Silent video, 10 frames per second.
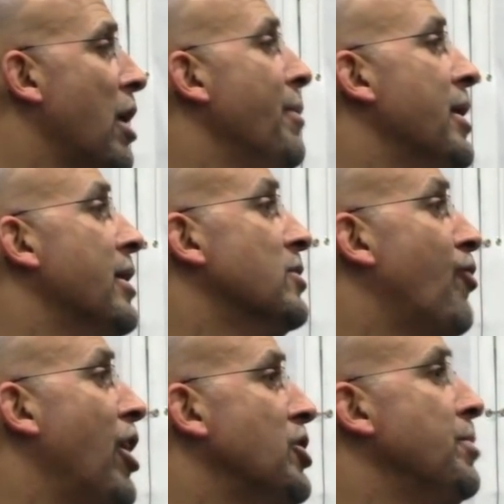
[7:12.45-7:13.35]
coming in as
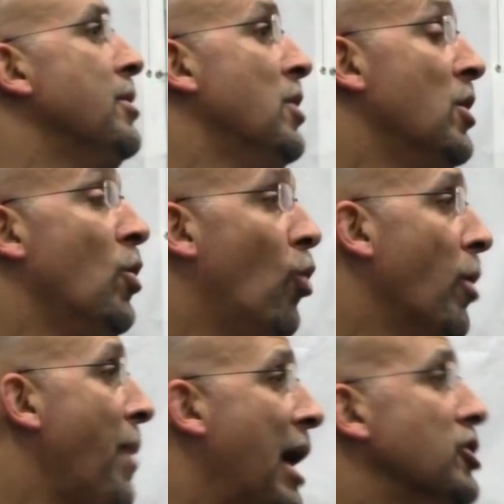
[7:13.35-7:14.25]
freshmen,
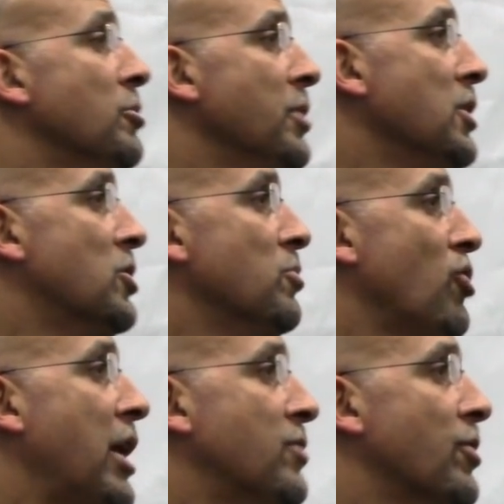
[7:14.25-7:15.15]
or possibly some
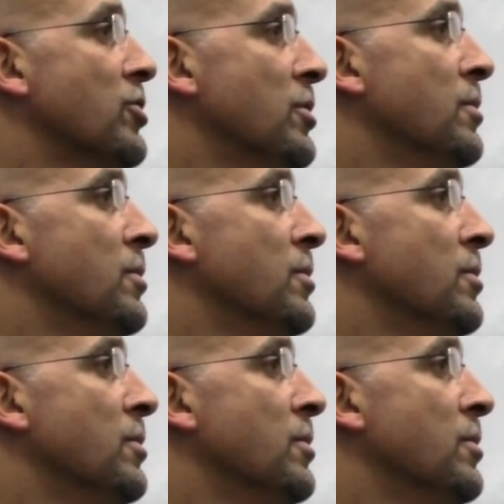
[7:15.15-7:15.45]
transfers.